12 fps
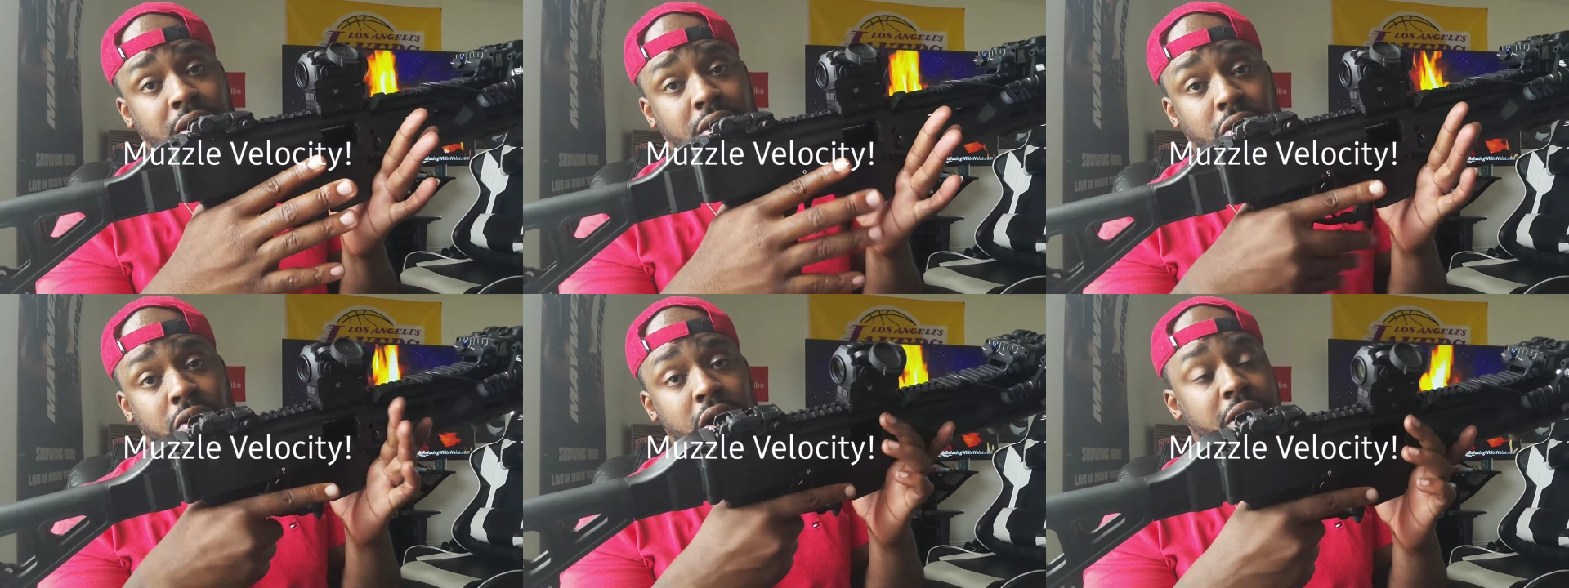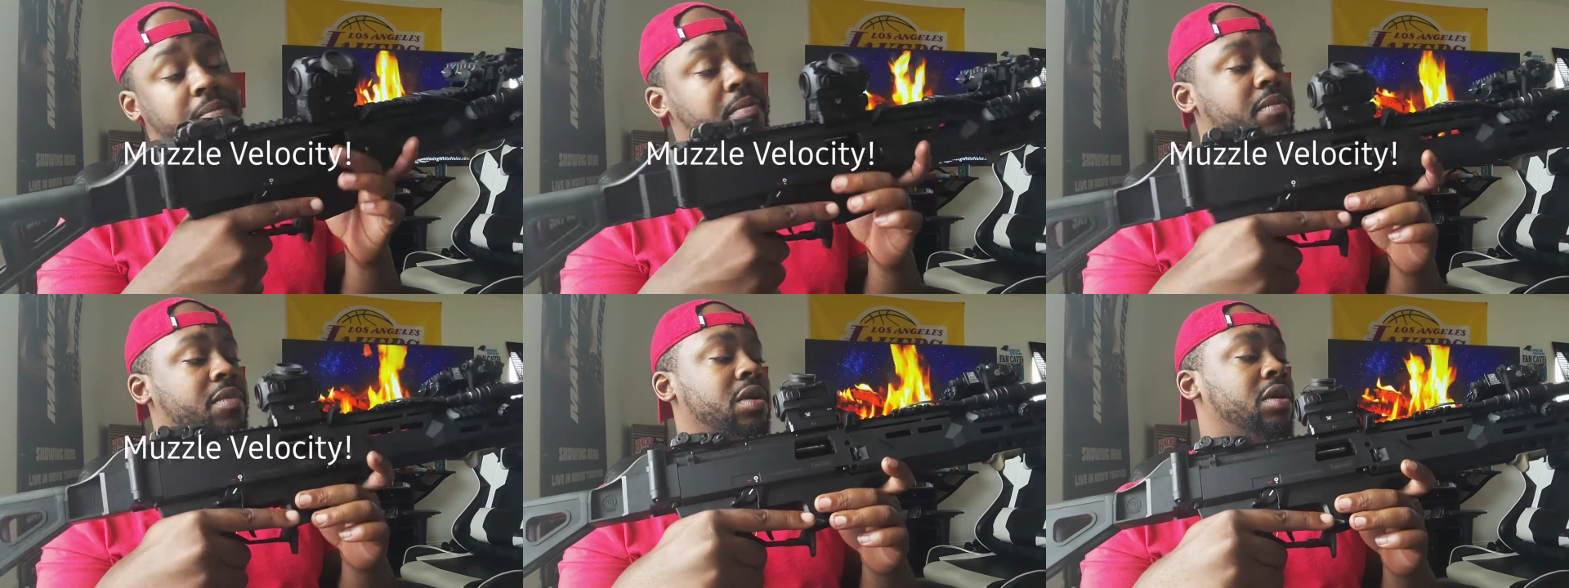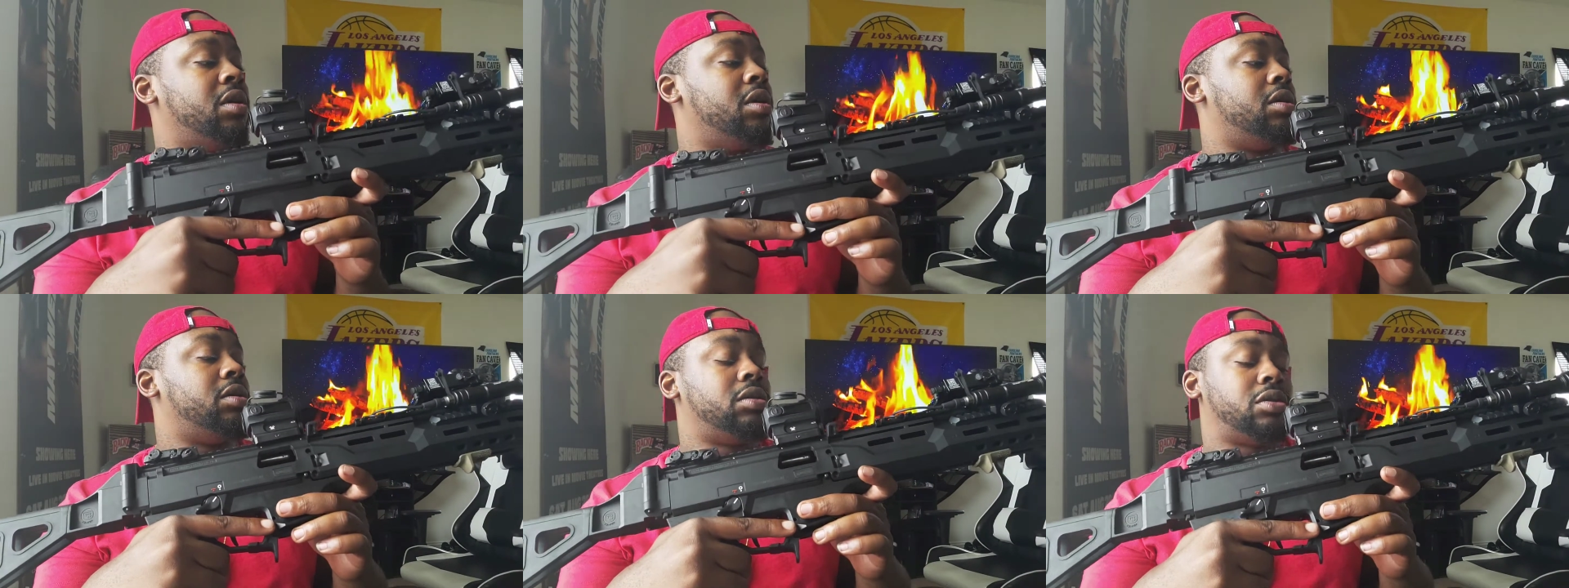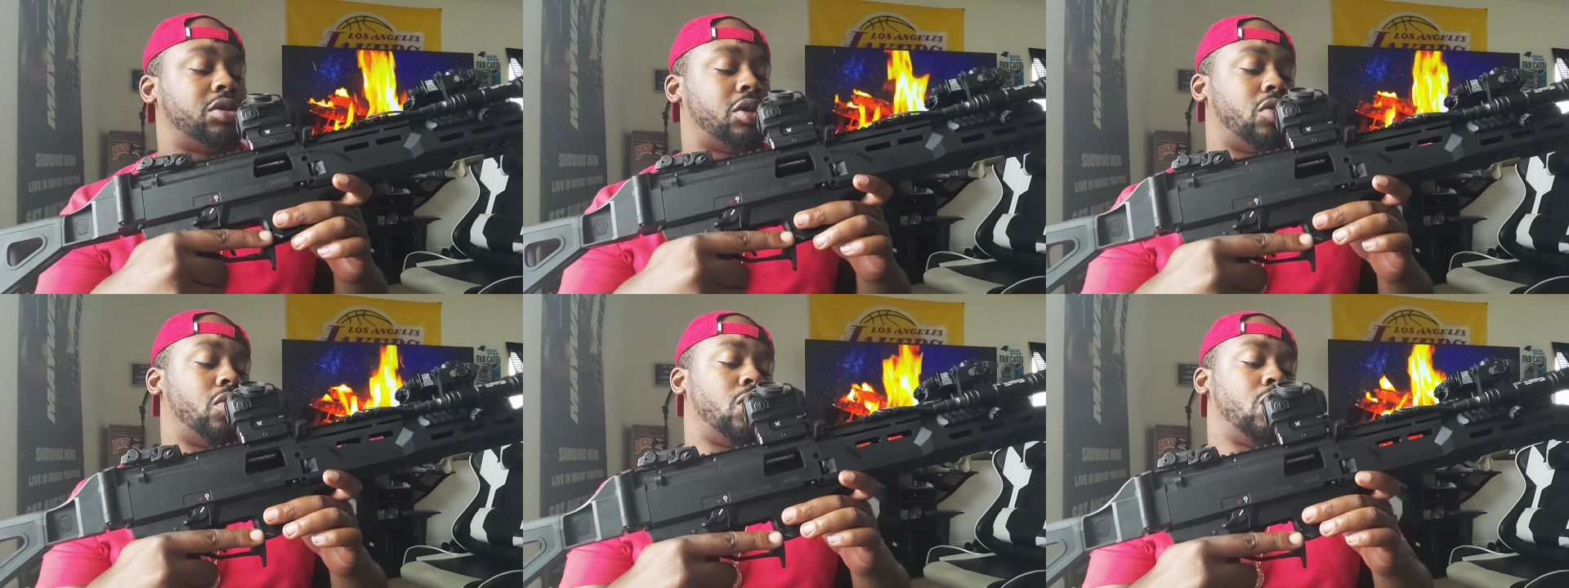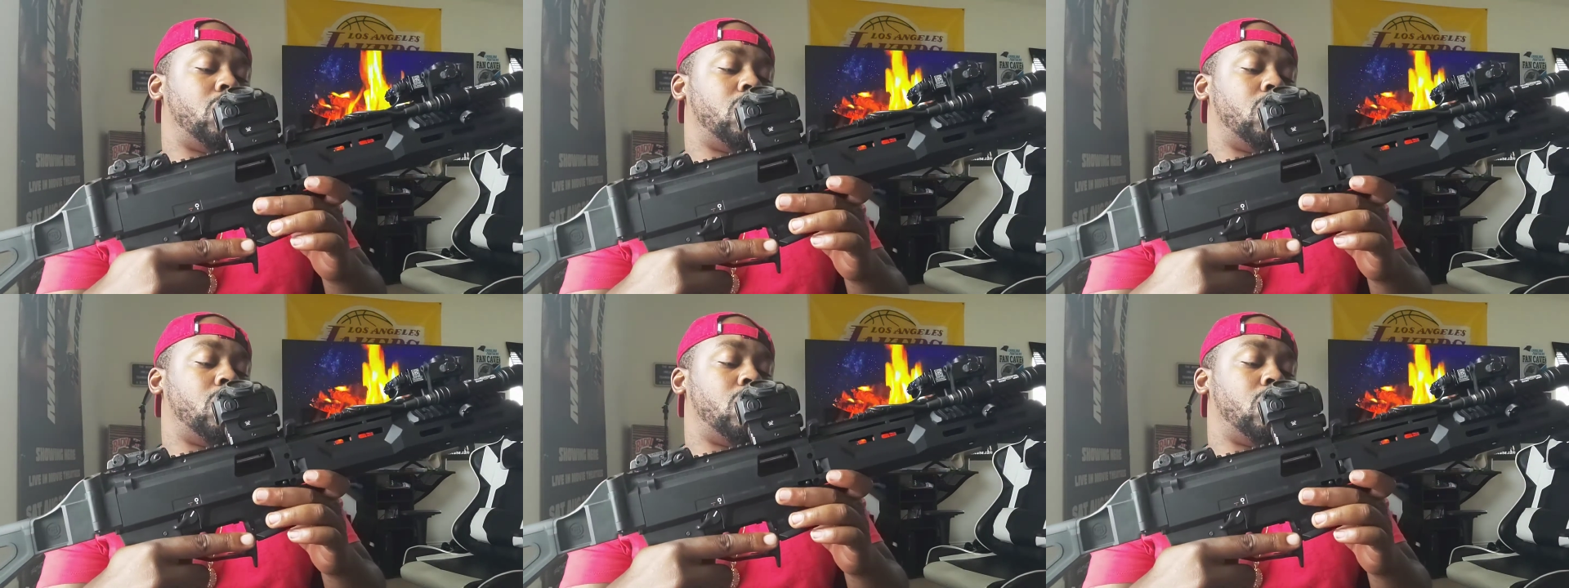all right? So